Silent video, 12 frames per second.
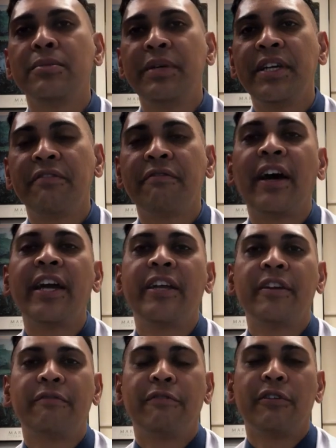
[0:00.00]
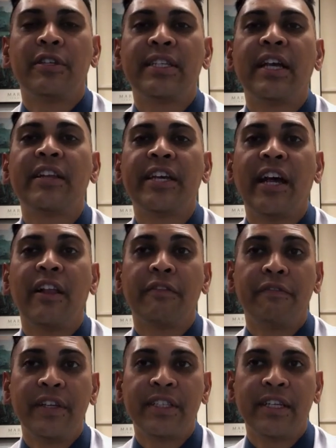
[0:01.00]
to be invited for a
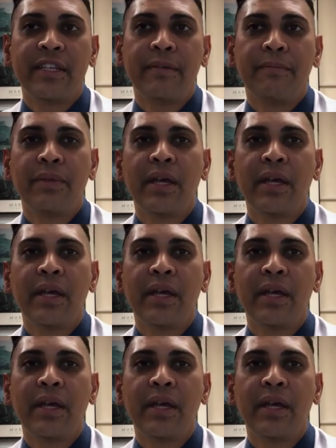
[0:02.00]
telehealth visit.